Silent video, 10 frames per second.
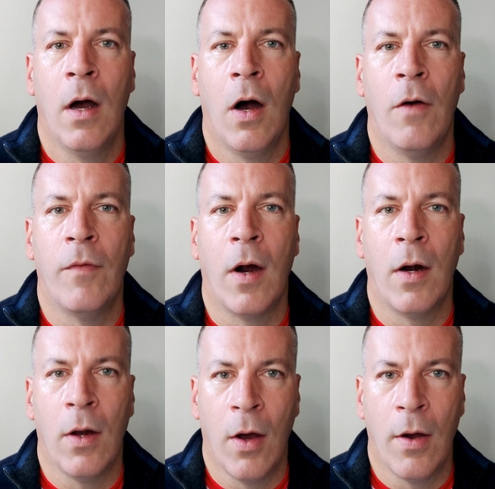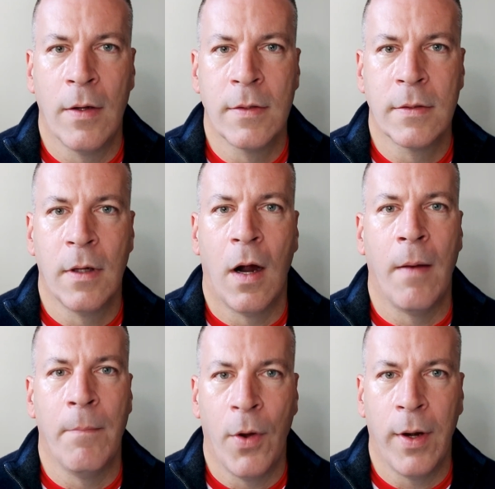of our laws, our
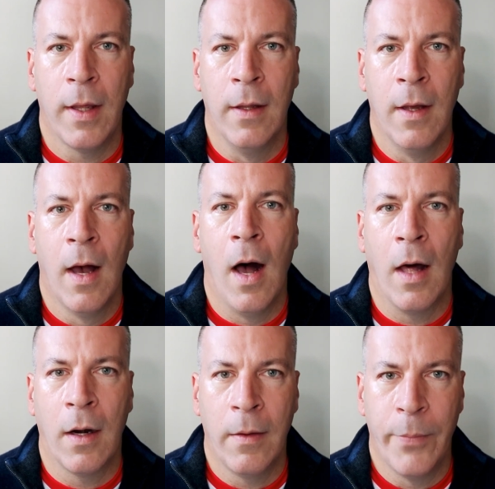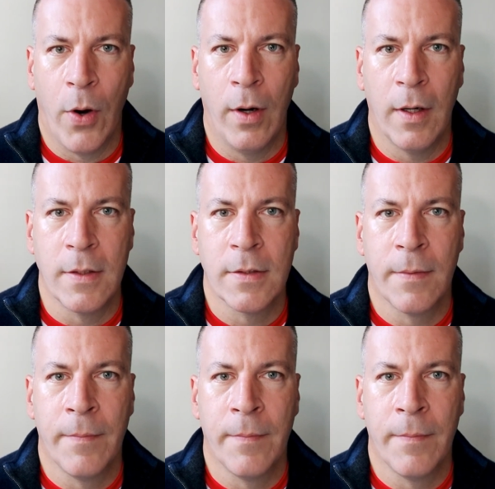money and our borders